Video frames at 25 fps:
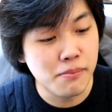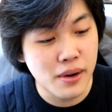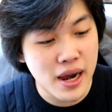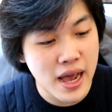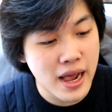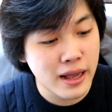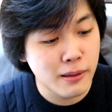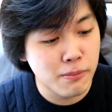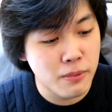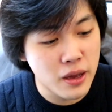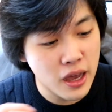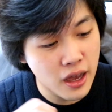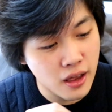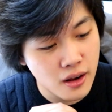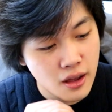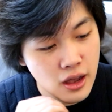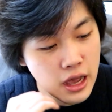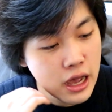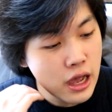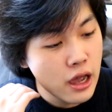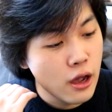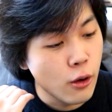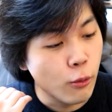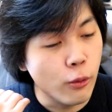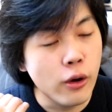Blackbeard
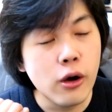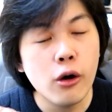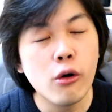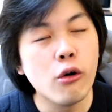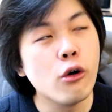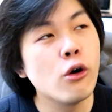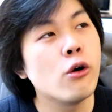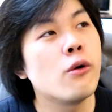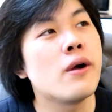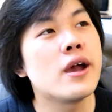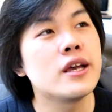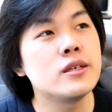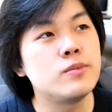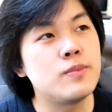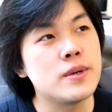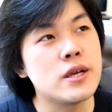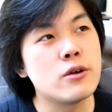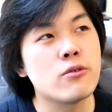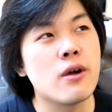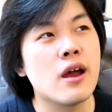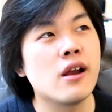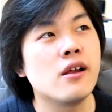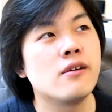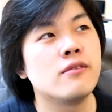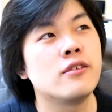will always be
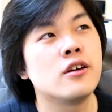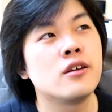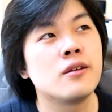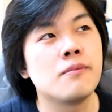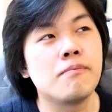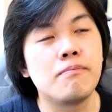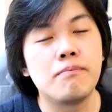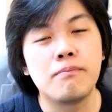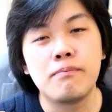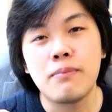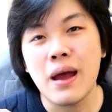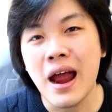relevant.